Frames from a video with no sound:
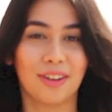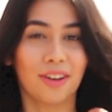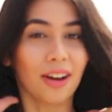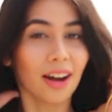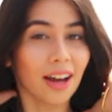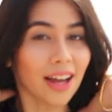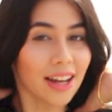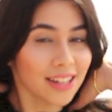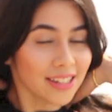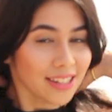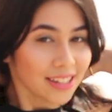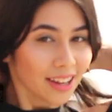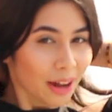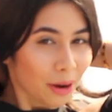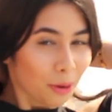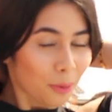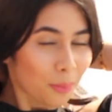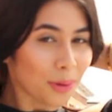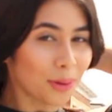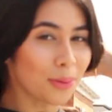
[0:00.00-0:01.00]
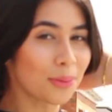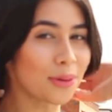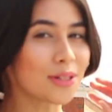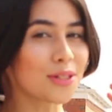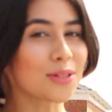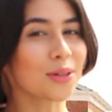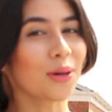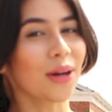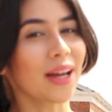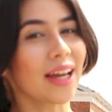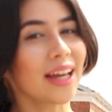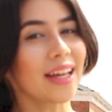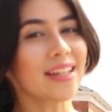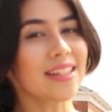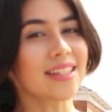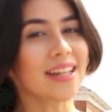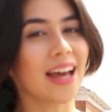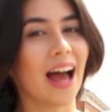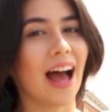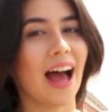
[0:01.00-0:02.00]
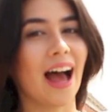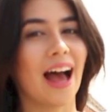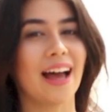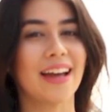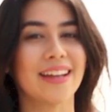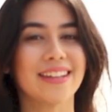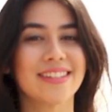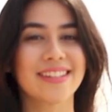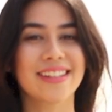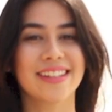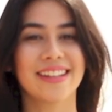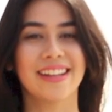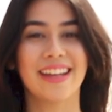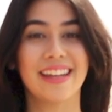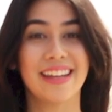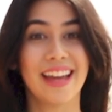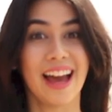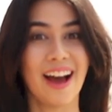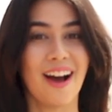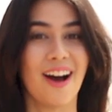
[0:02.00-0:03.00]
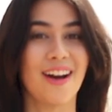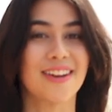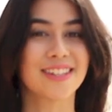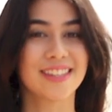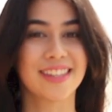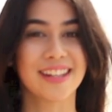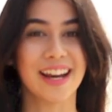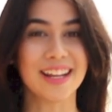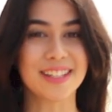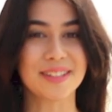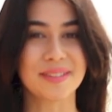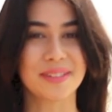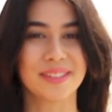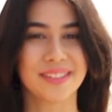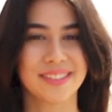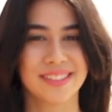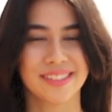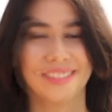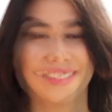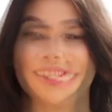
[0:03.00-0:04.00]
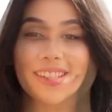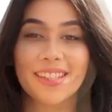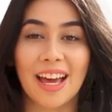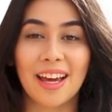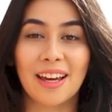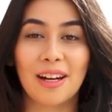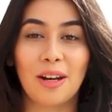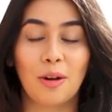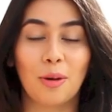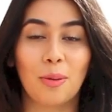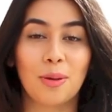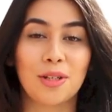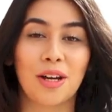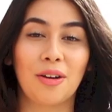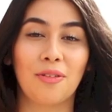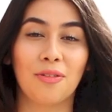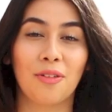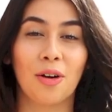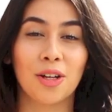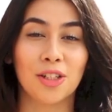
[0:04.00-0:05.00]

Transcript: look guys. I hope you enjoy it and yeah on to the next one. This is the second look which I've